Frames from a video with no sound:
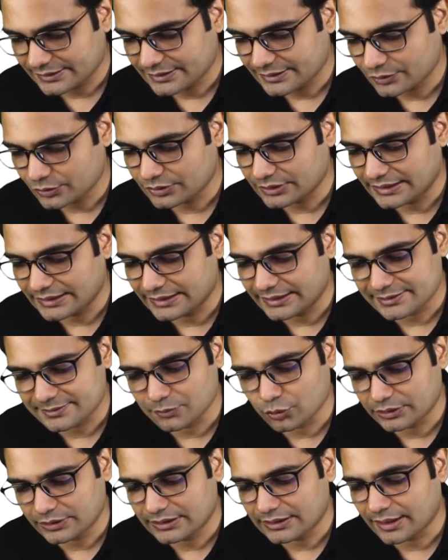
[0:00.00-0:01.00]
So it is
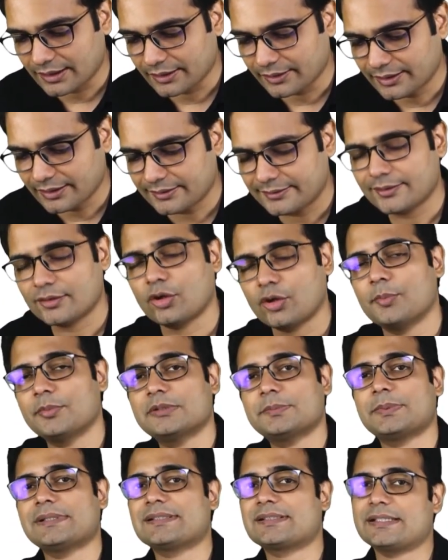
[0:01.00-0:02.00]
more than 100. The normal
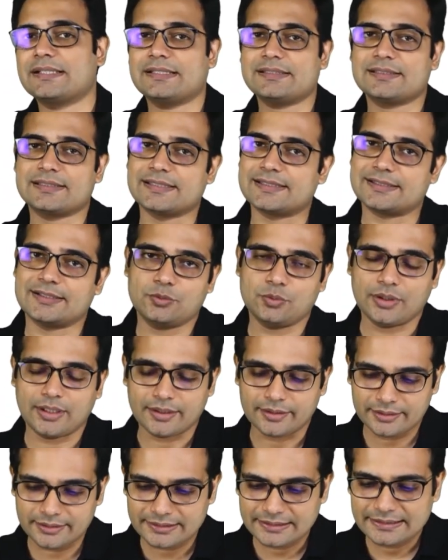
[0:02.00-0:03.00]
pulse rate is 60 to
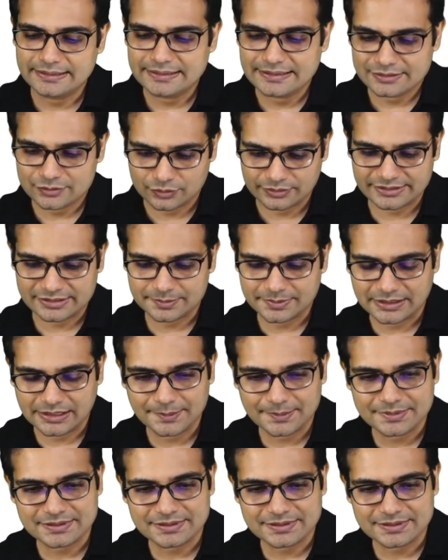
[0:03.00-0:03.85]
100. So this becomes